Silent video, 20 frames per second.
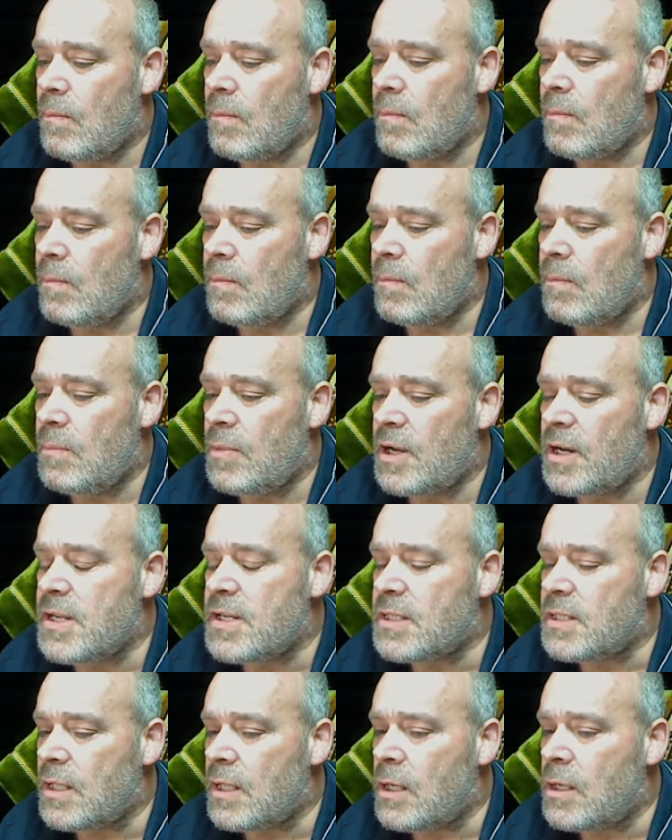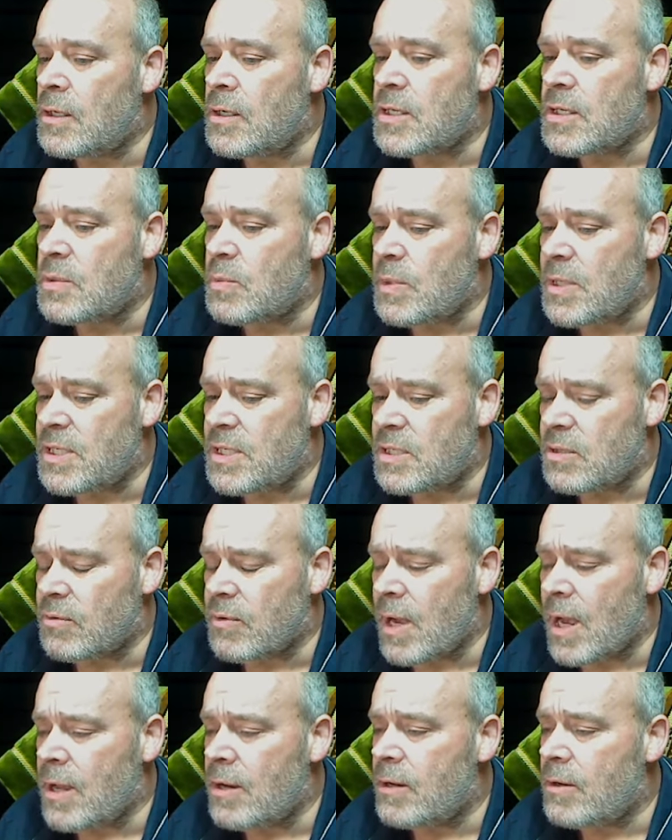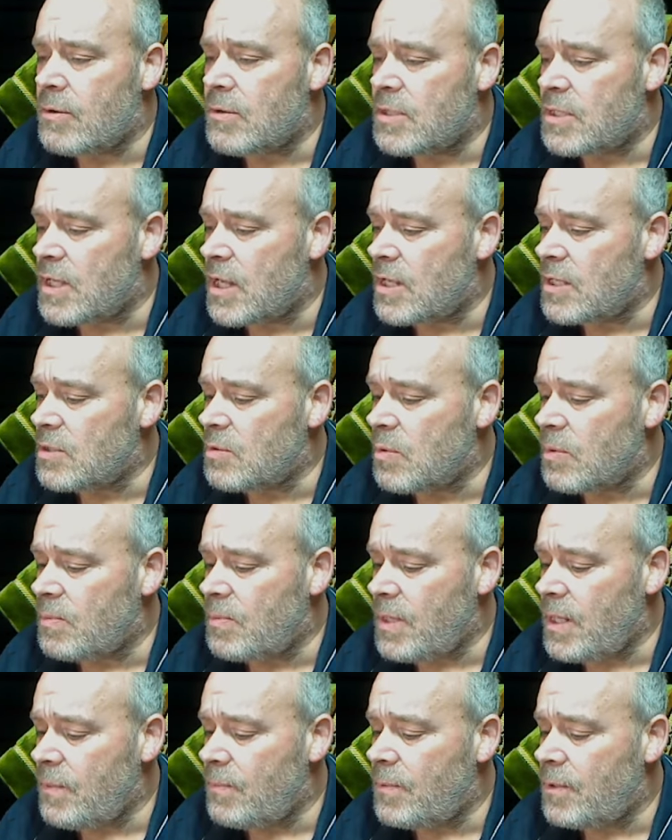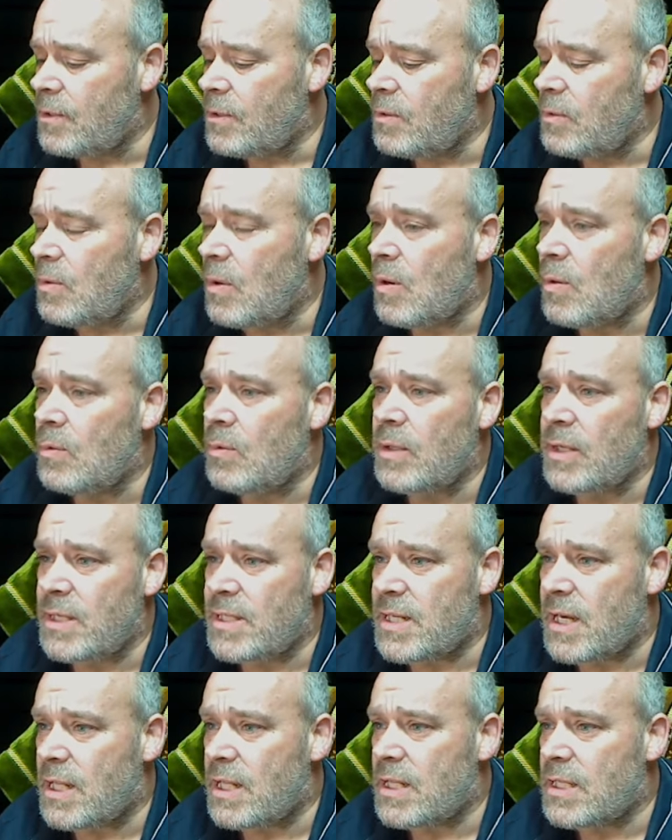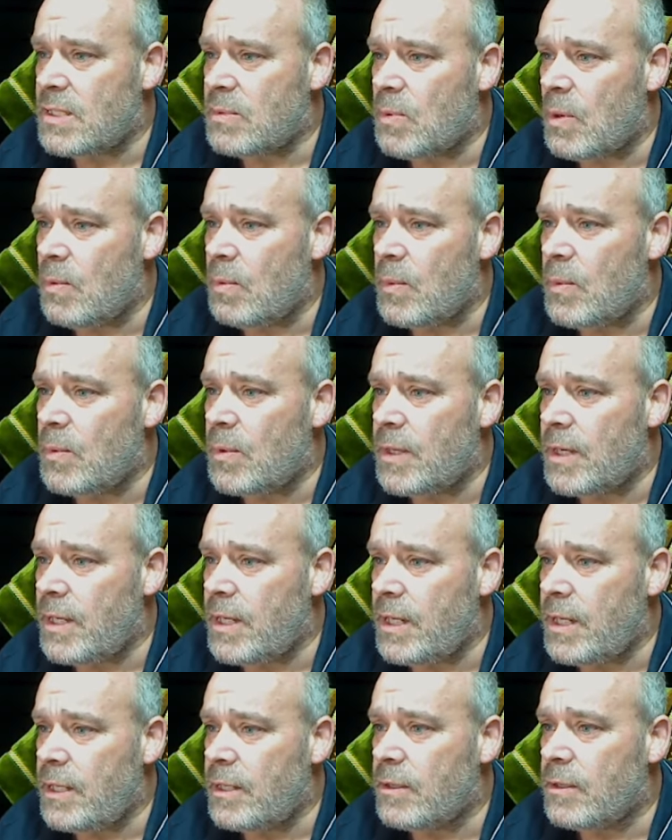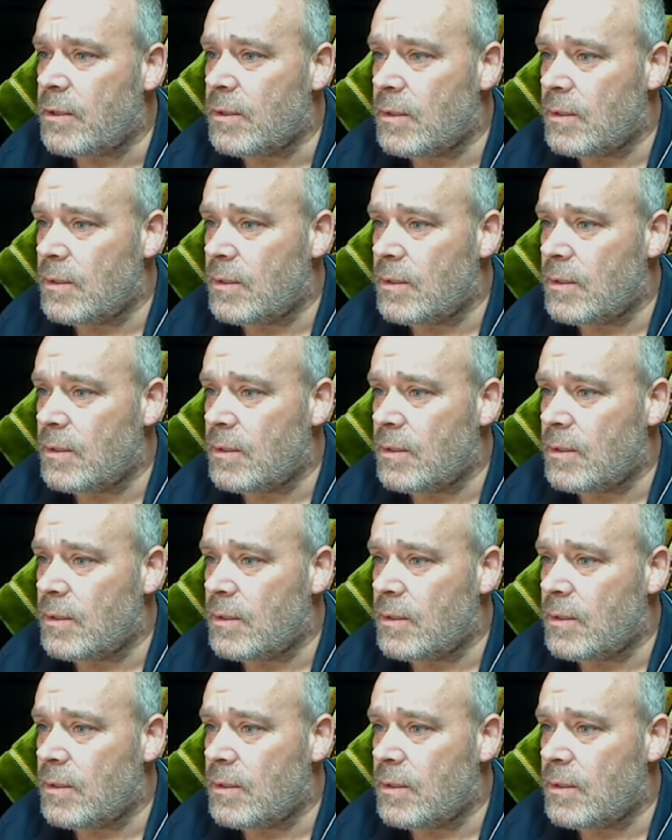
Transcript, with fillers: But as long as we surround ourselves with people who only tell us what we want to hear,